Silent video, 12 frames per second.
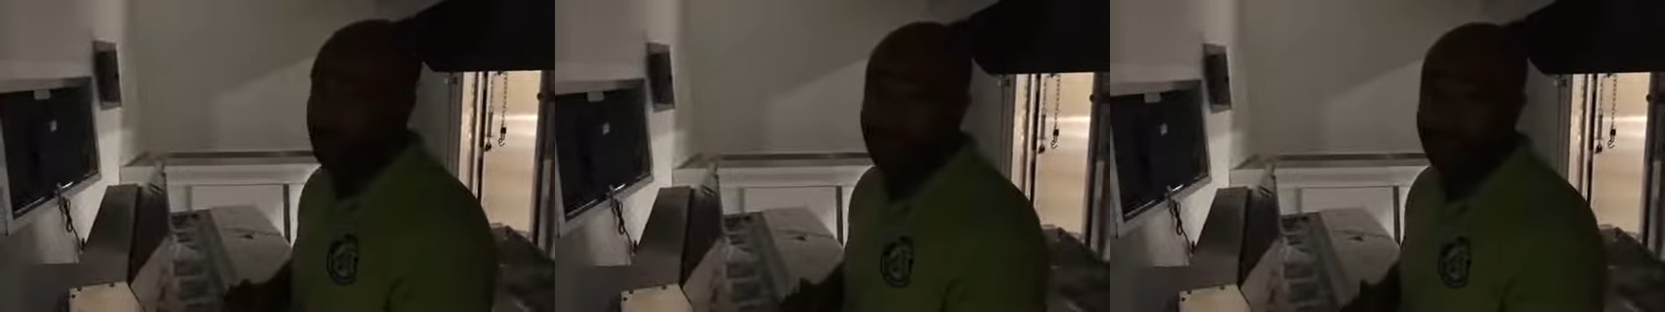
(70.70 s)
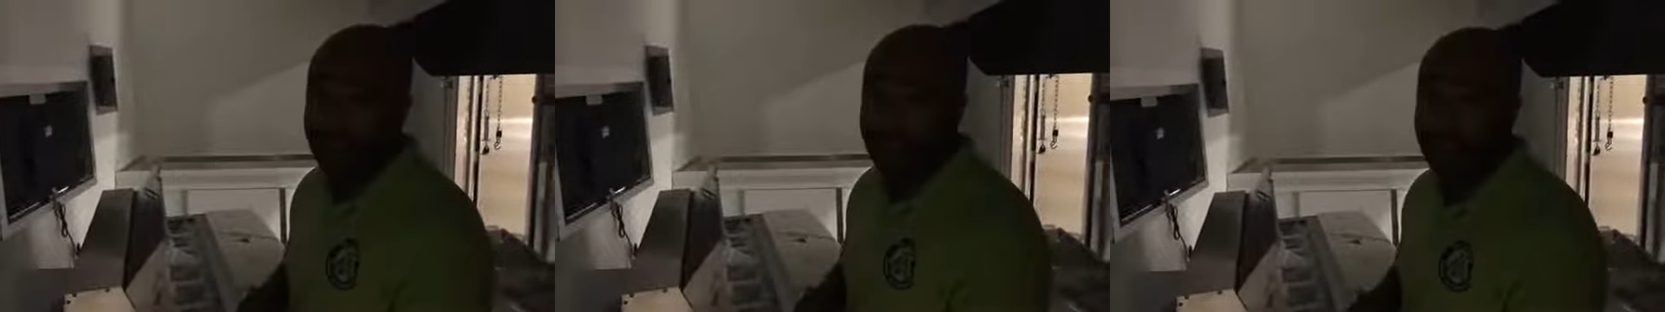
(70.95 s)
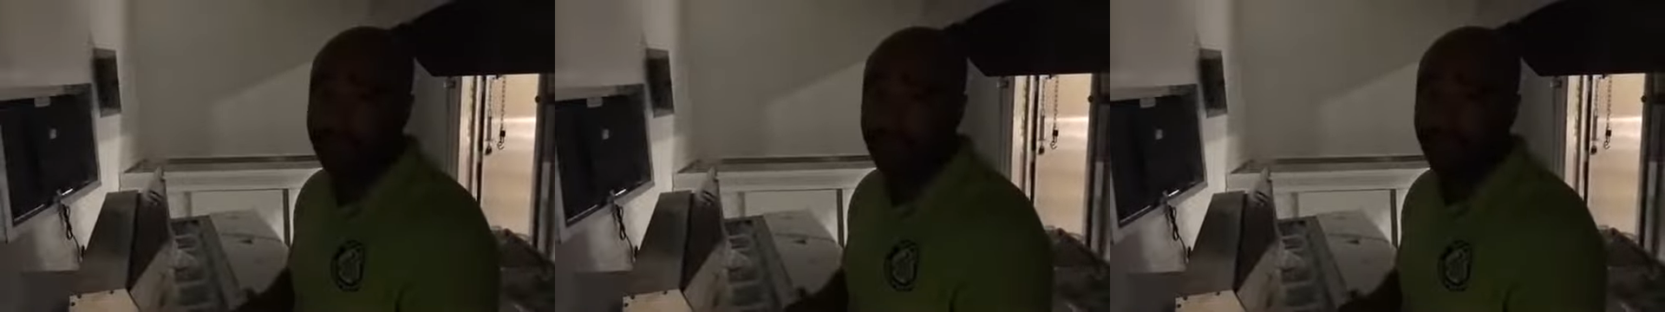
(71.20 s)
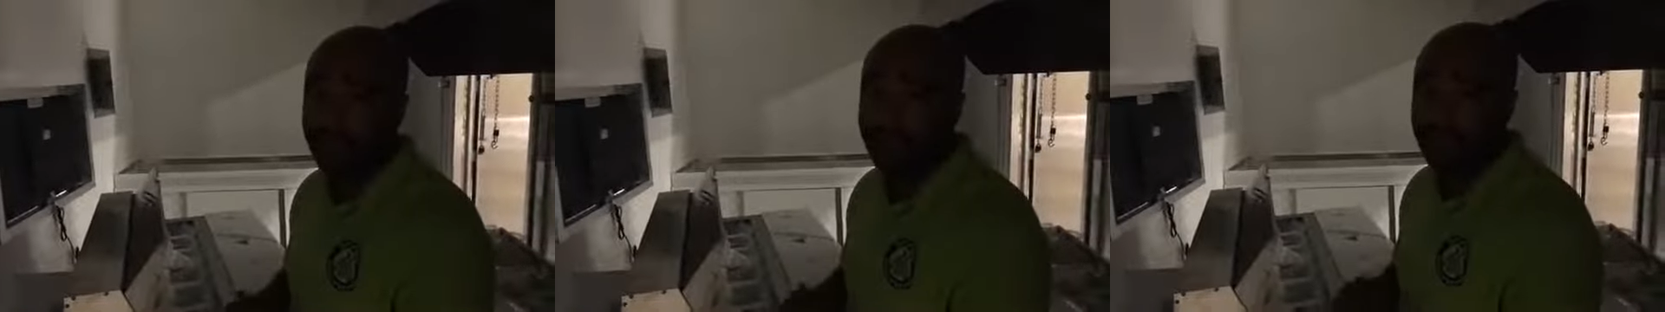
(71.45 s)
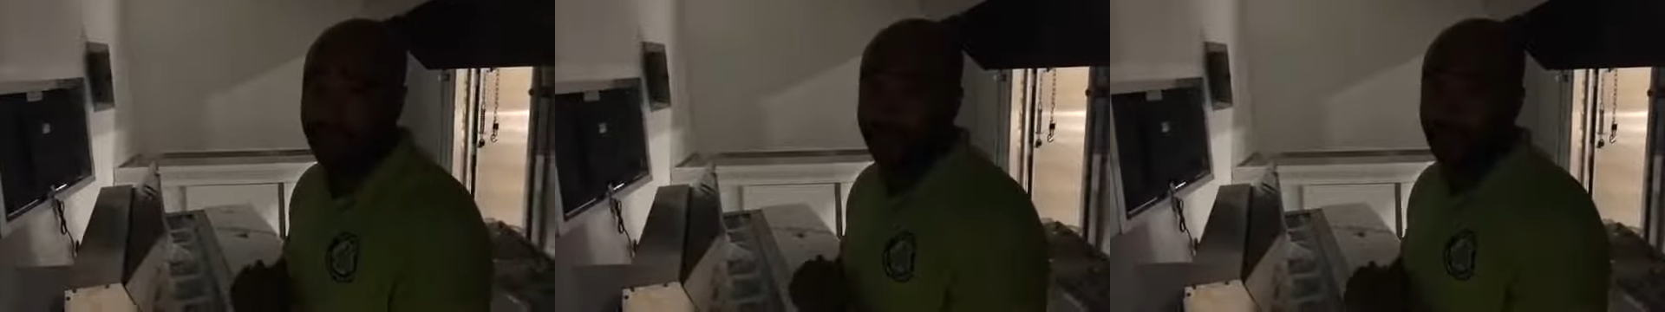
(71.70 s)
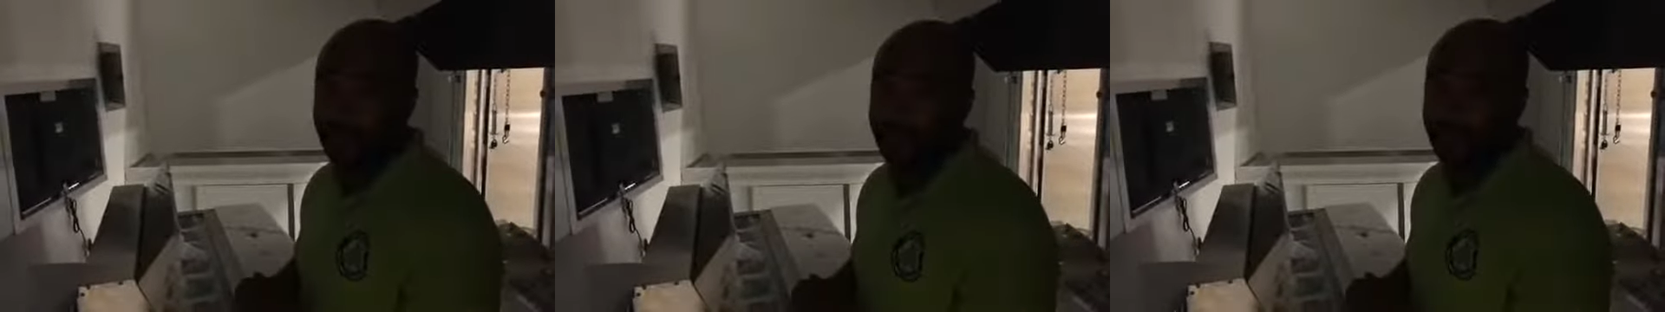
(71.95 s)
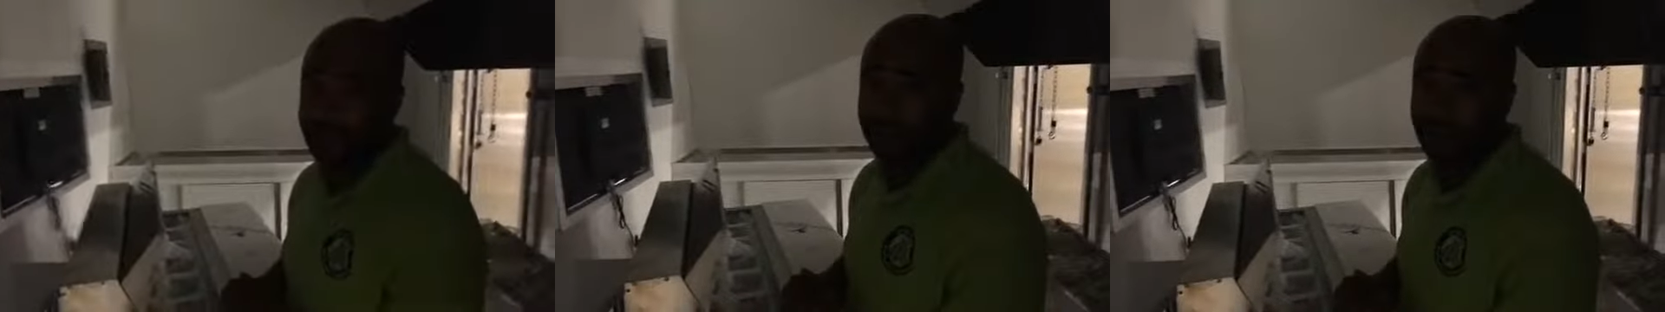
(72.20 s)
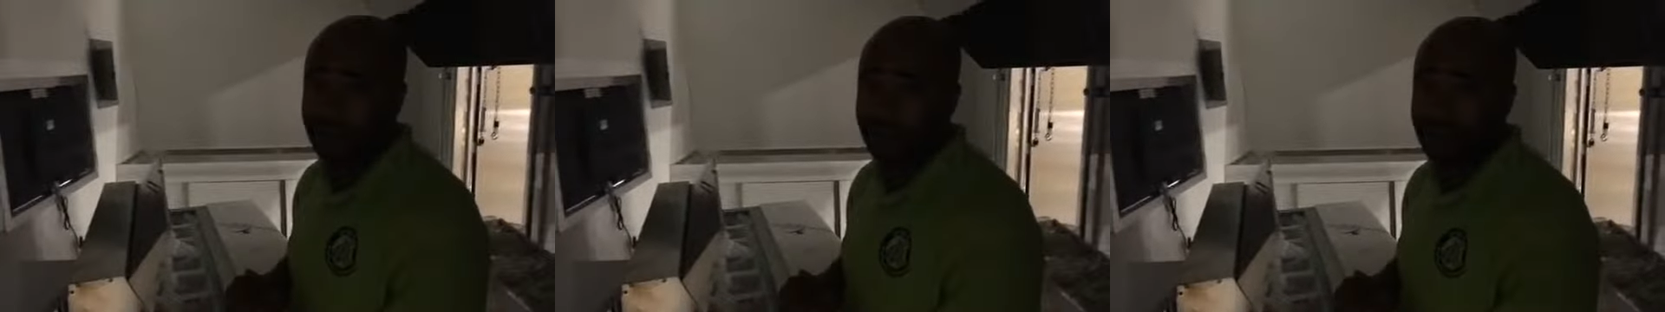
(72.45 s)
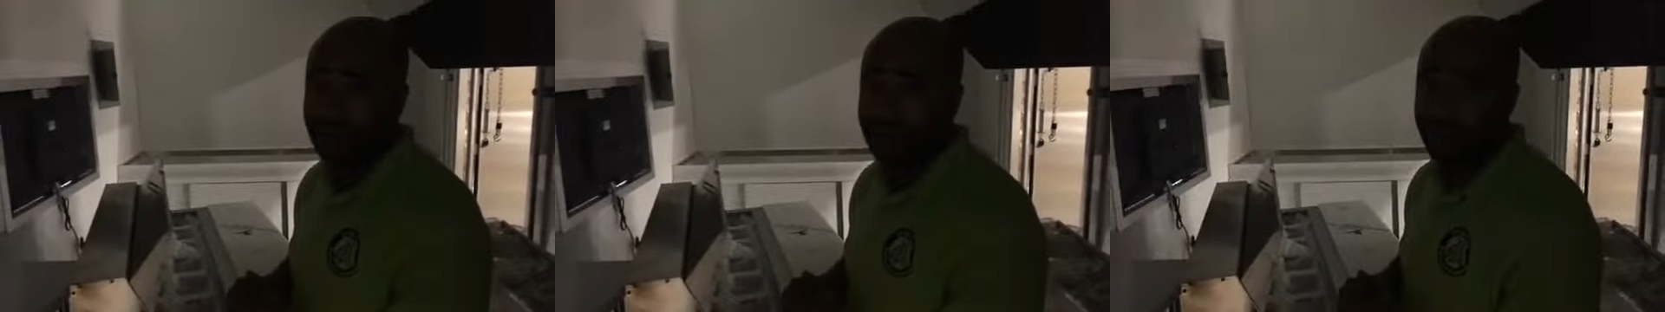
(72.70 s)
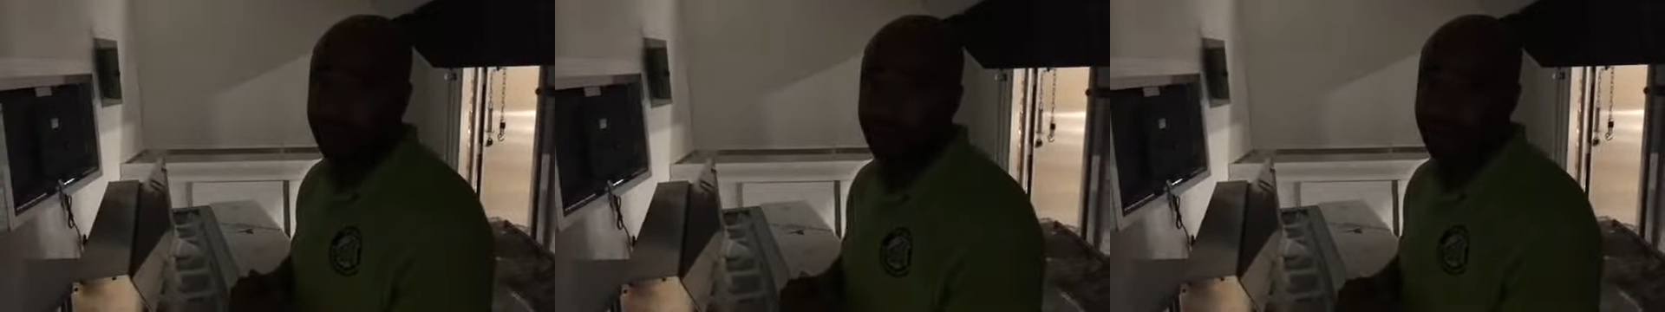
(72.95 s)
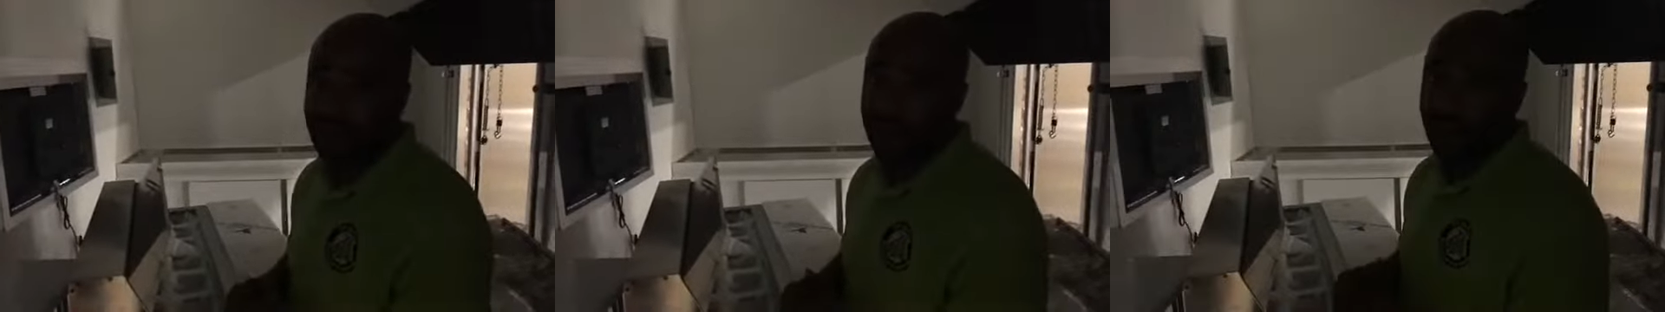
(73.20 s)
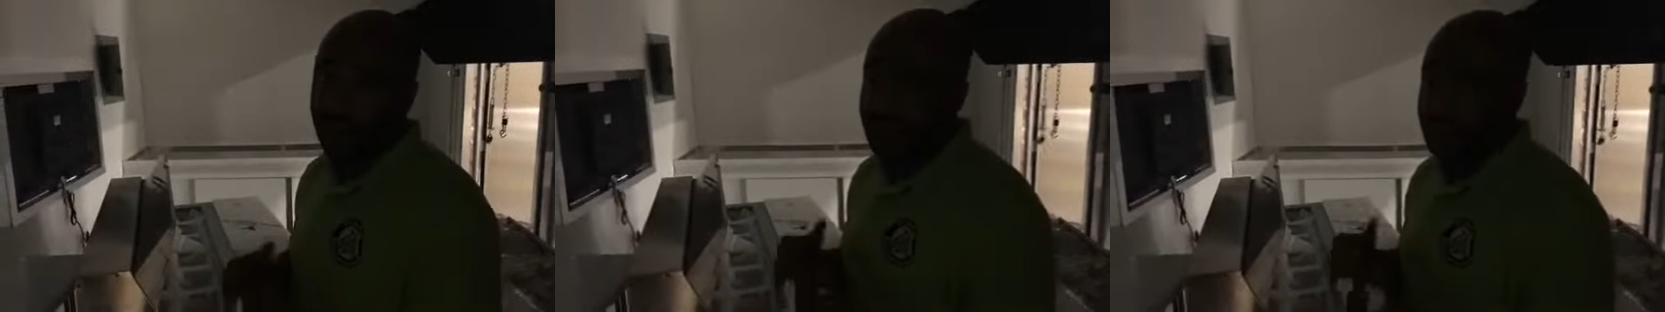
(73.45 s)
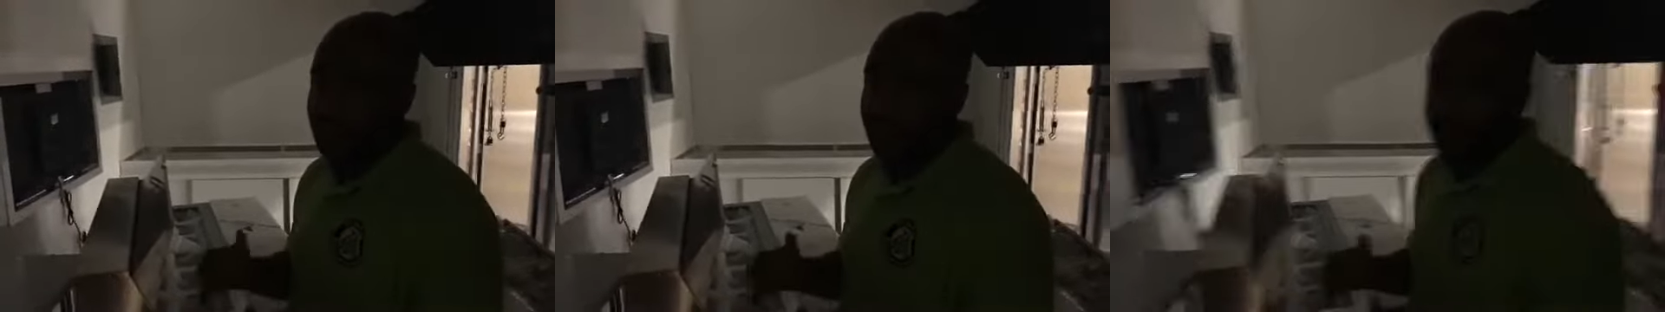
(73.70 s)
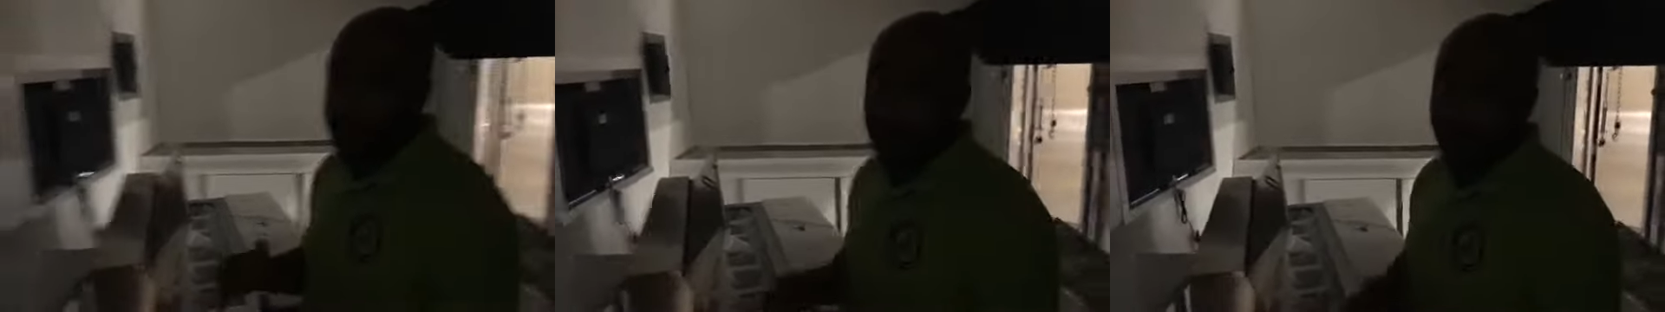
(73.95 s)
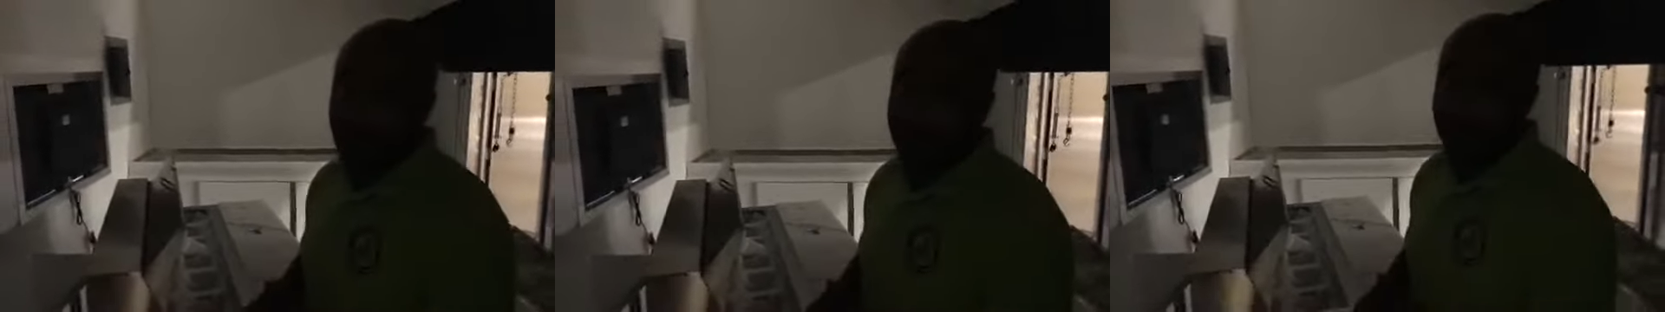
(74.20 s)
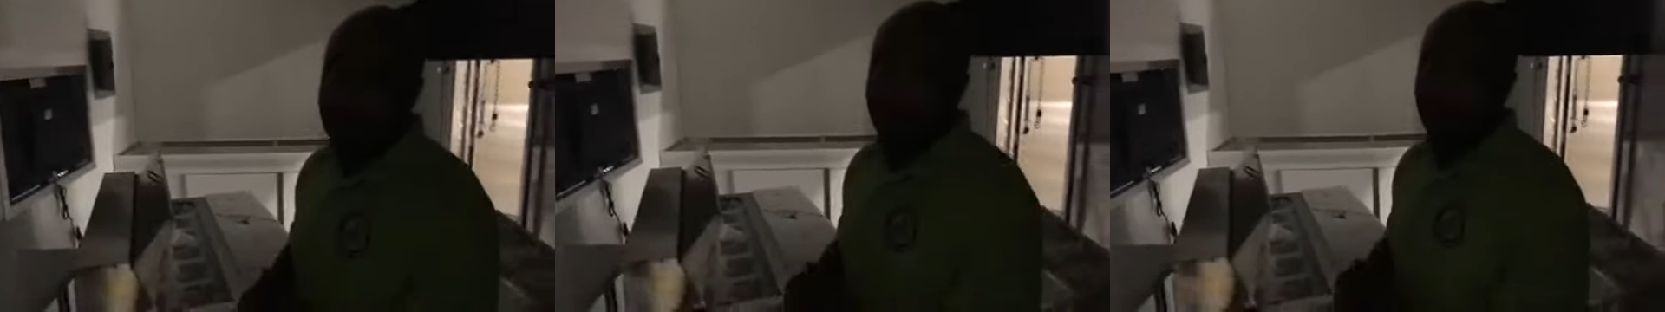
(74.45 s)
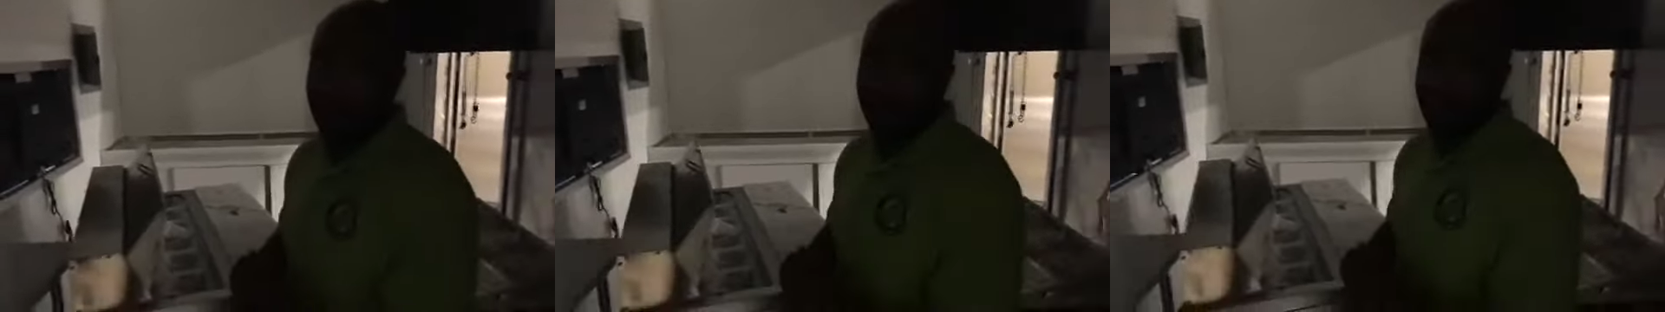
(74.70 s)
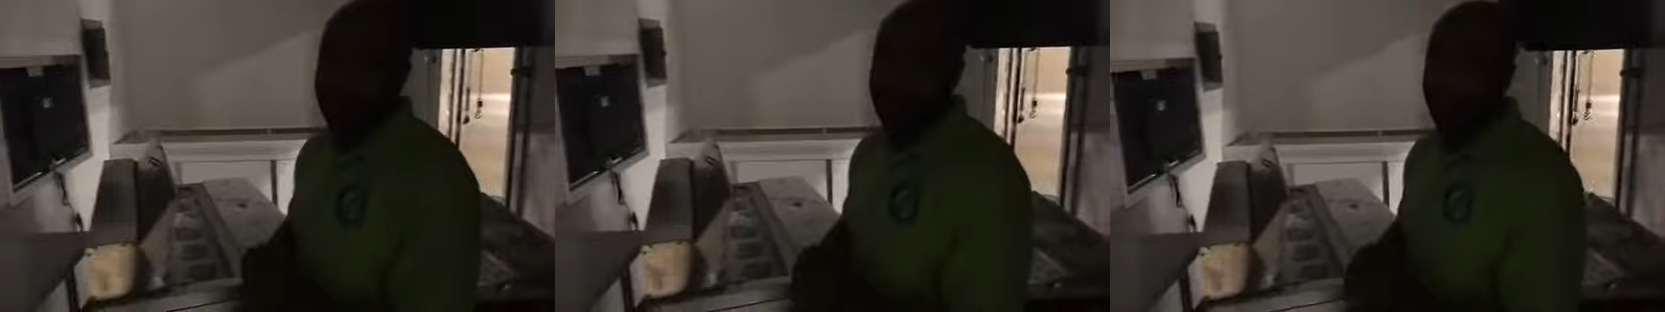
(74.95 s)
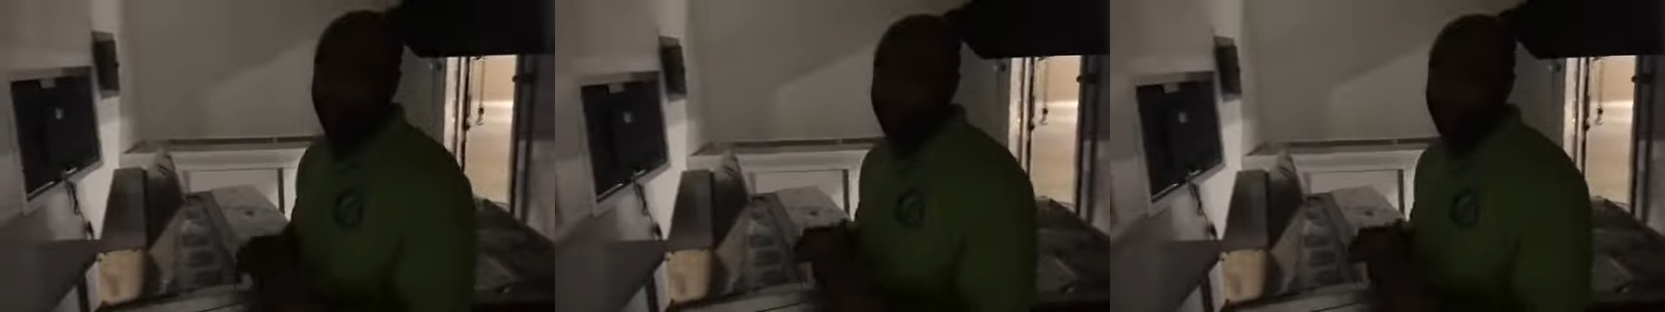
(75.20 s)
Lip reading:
[unreadable: no face in view]